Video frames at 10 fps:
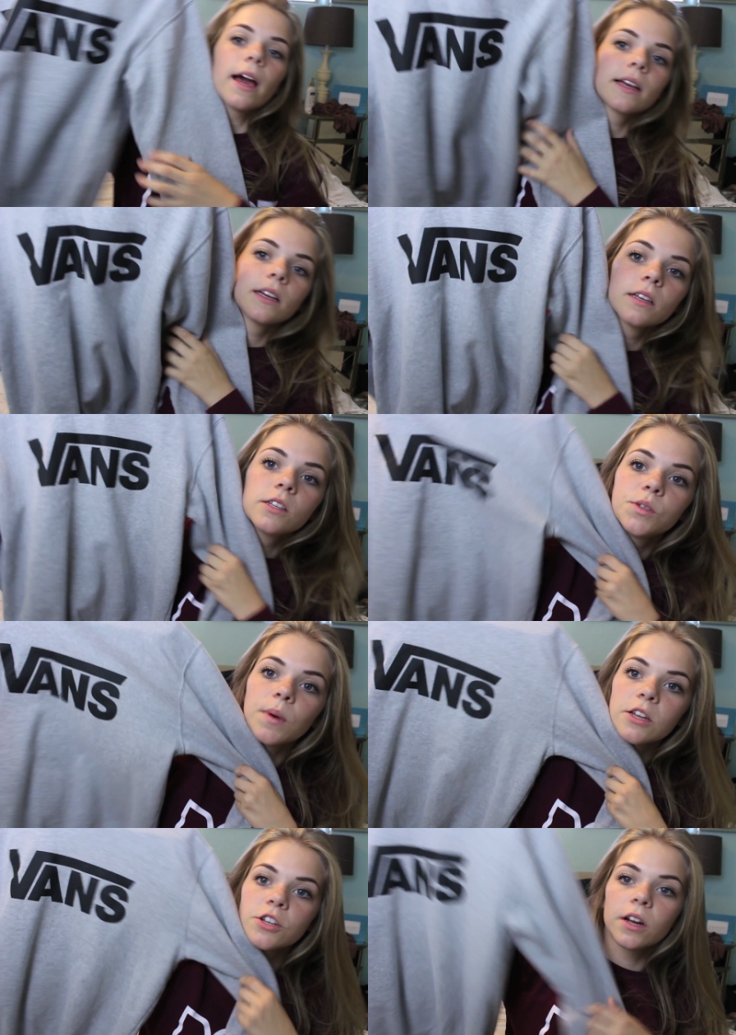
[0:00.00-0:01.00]
neck
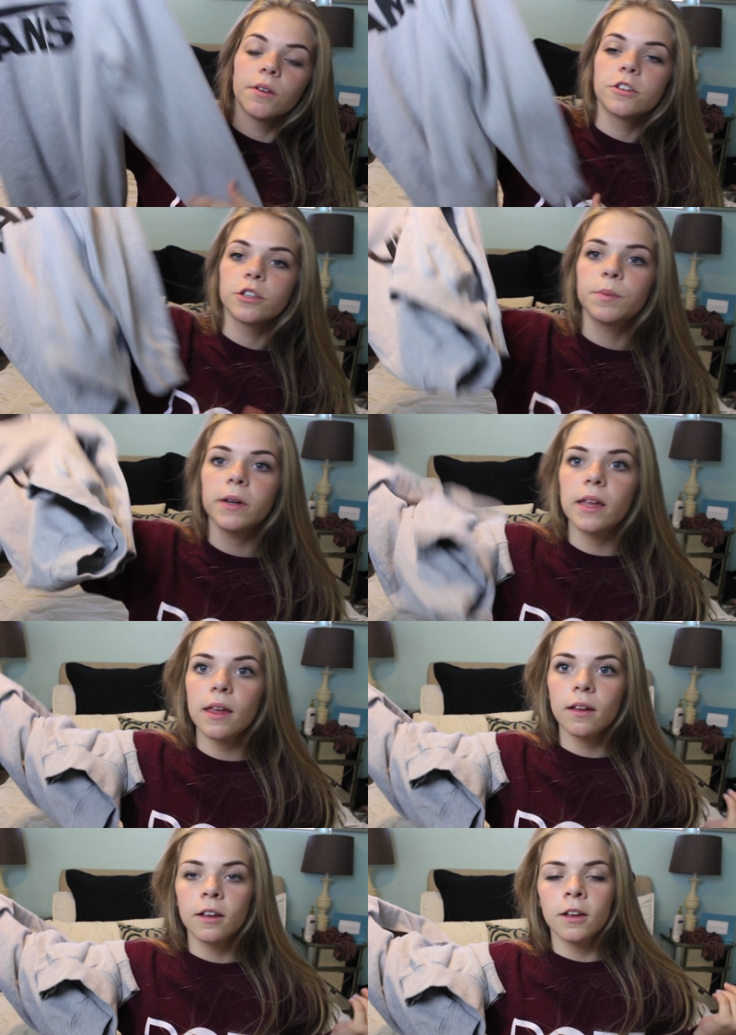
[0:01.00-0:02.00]
sweatshirt, which is
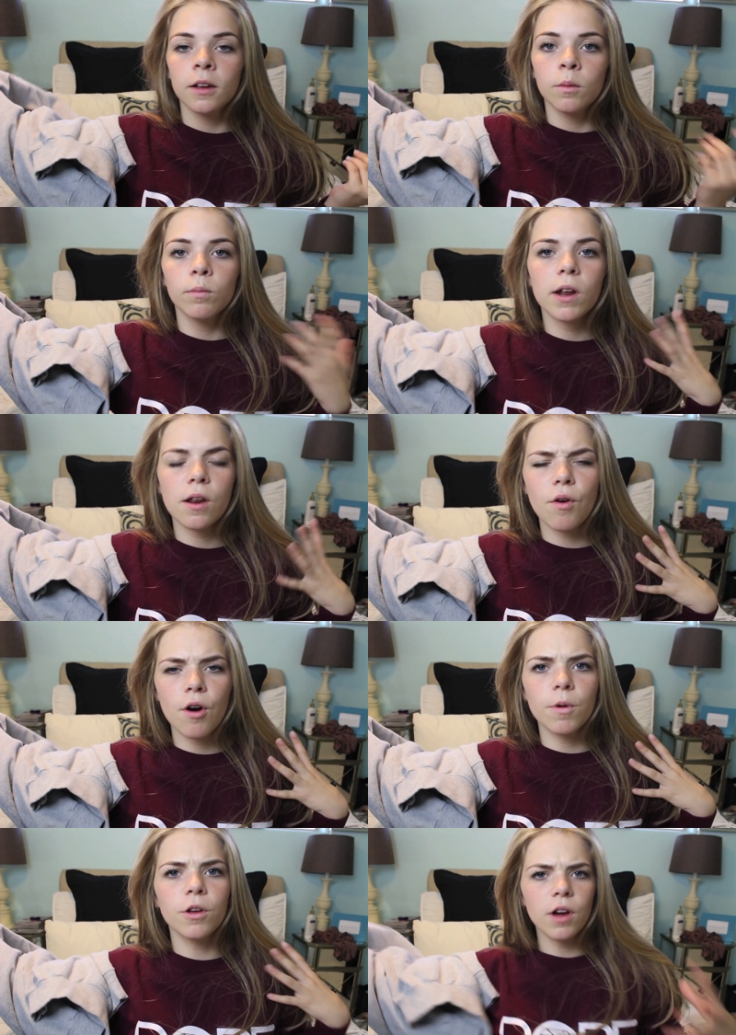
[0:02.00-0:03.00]
pretty, pretty
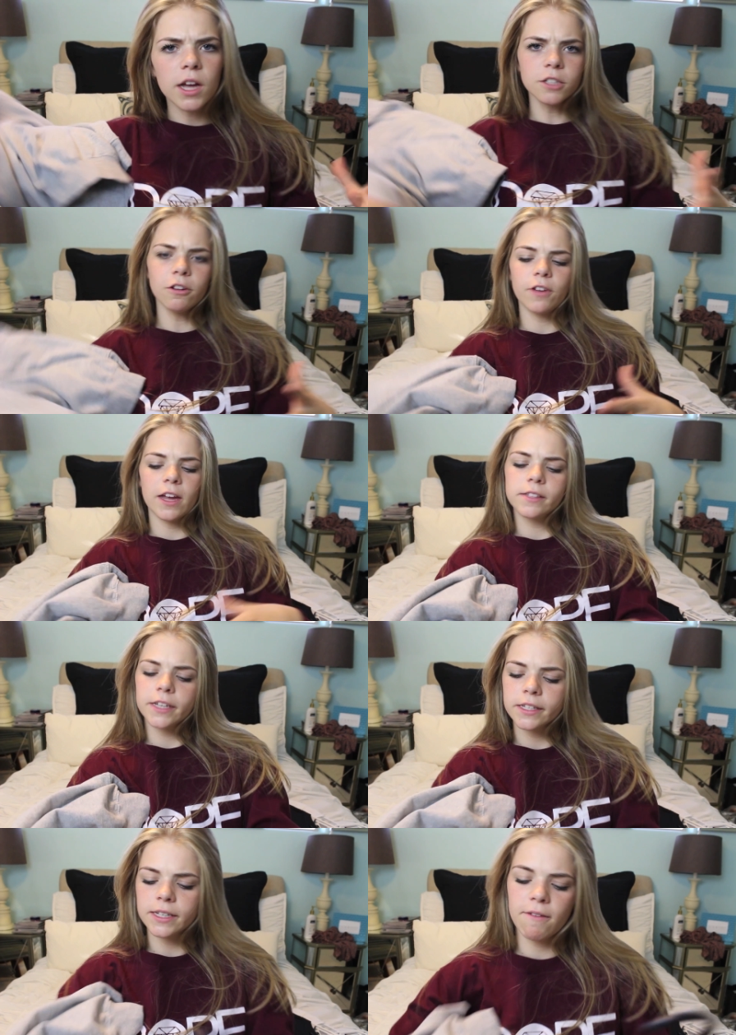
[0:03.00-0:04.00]
normal. You guys know what Vans
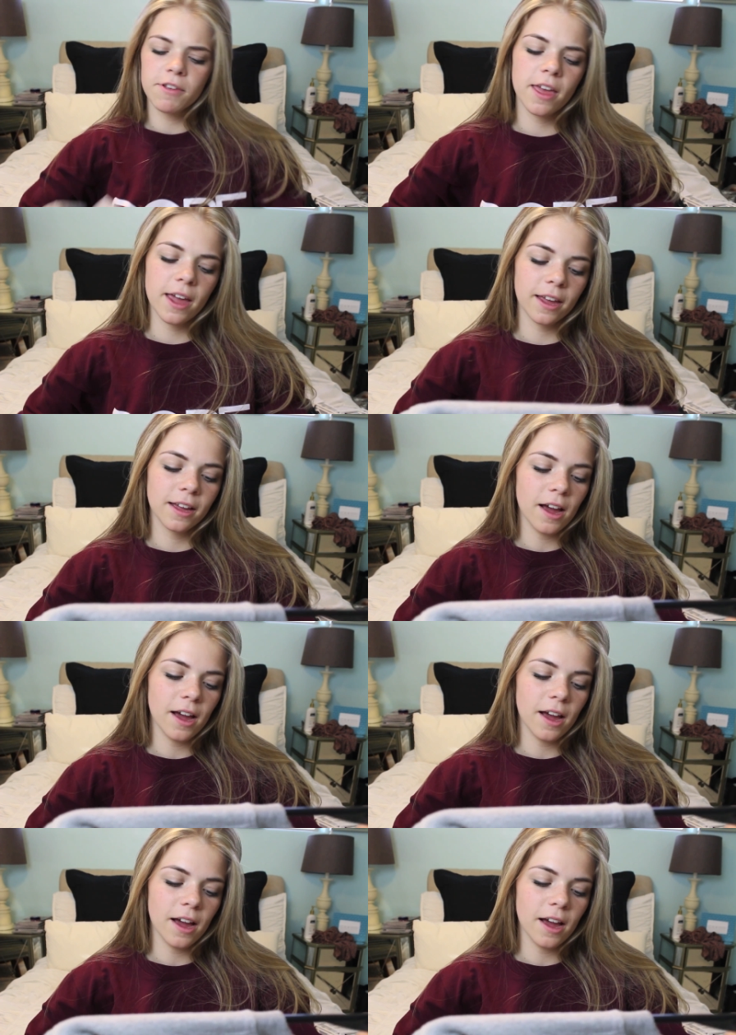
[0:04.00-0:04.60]
is and everything.